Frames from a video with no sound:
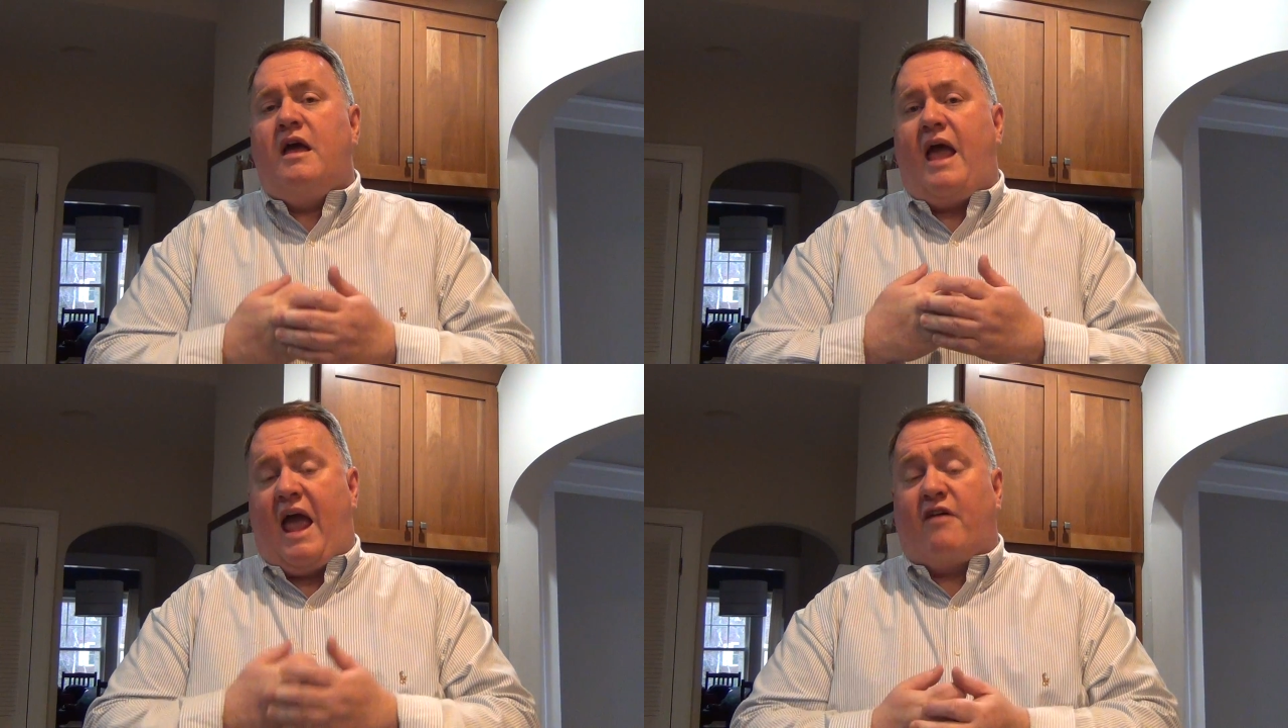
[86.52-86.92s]

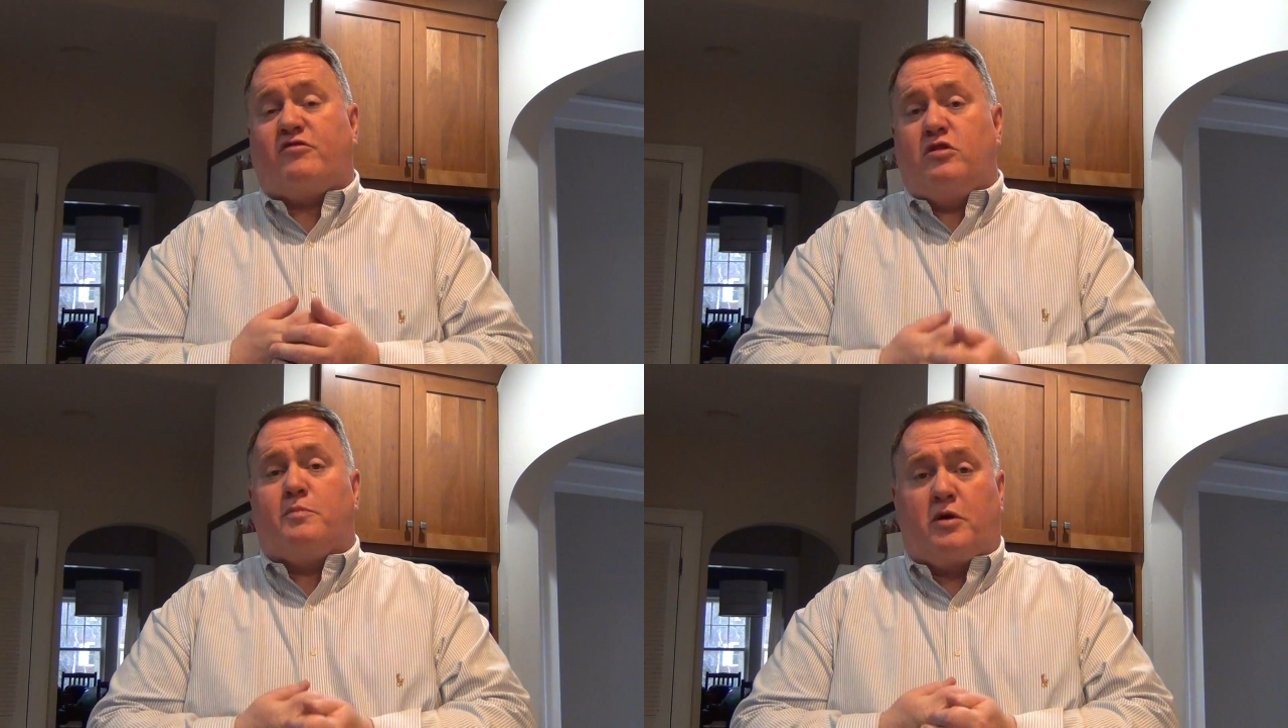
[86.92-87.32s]

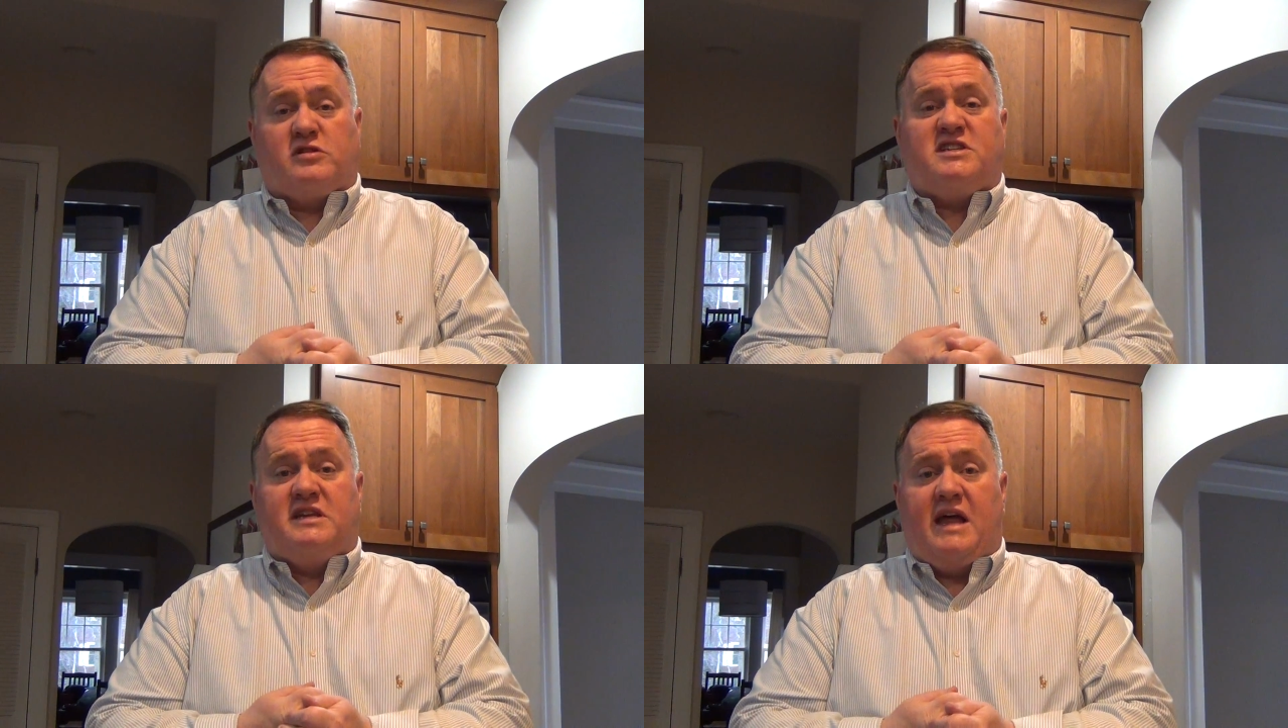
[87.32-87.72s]
after the
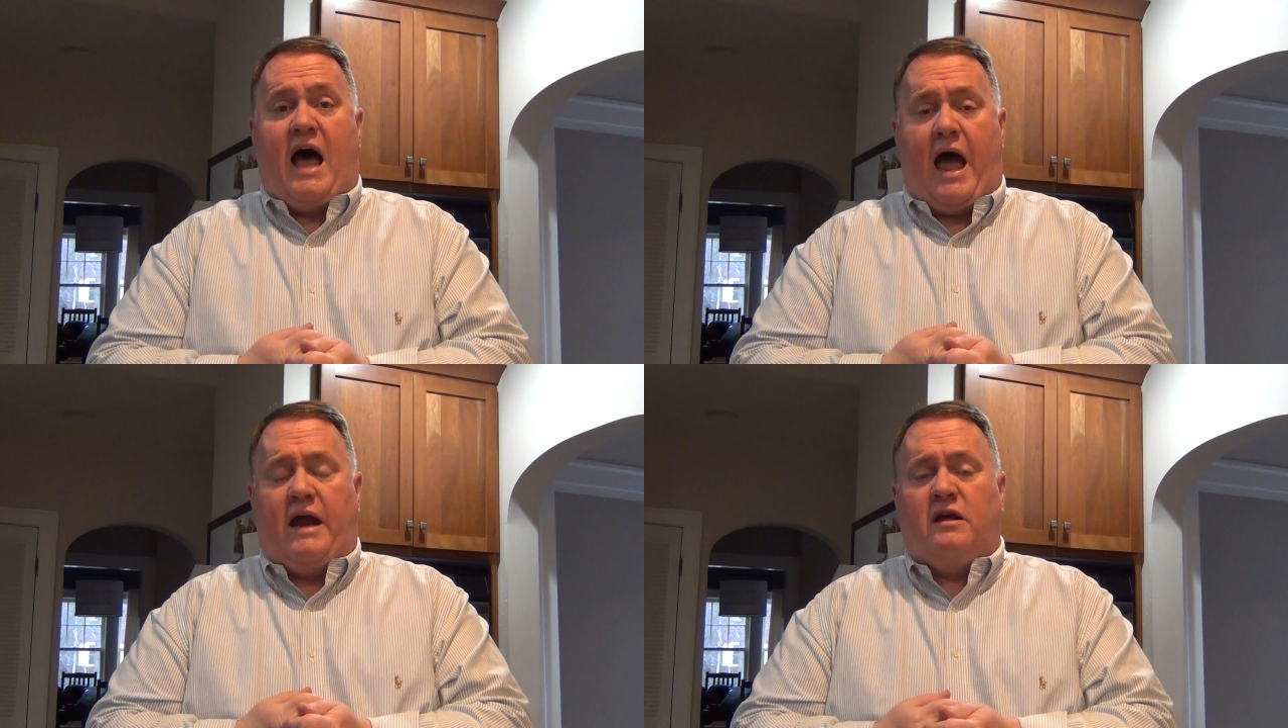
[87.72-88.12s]
person
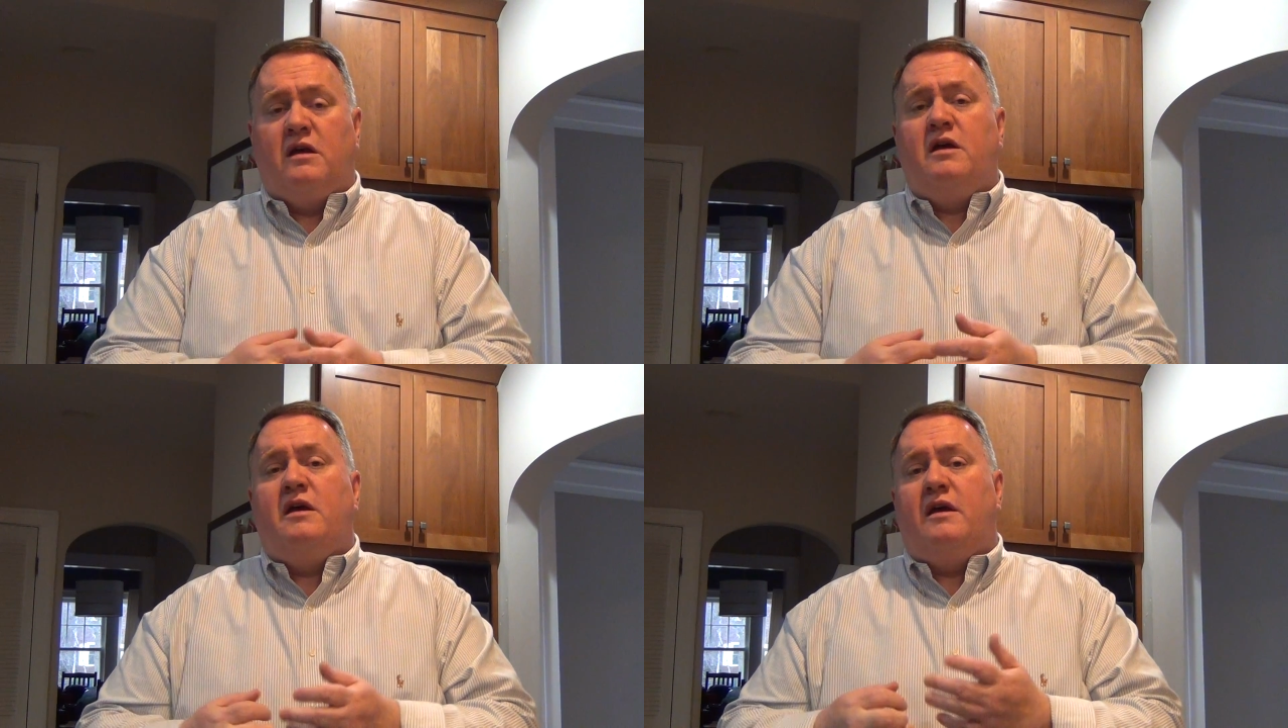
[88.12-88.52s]
died.
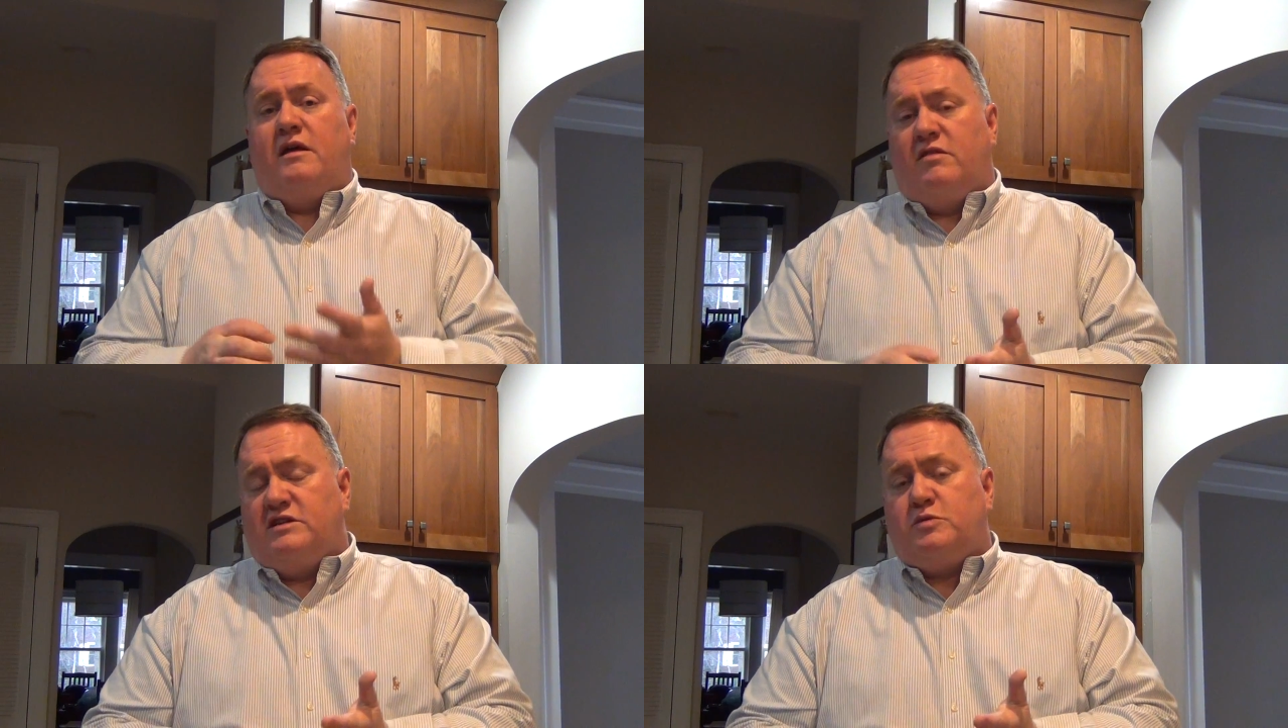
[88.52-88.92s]

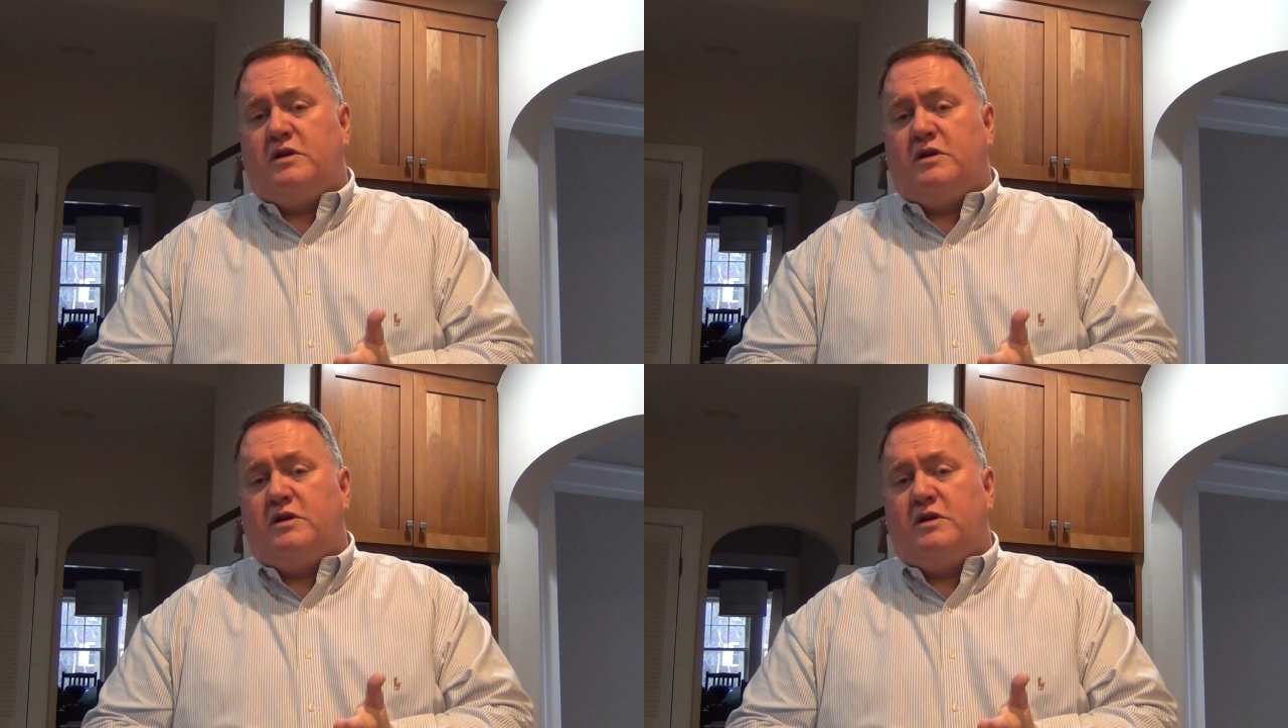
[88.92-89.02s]
And this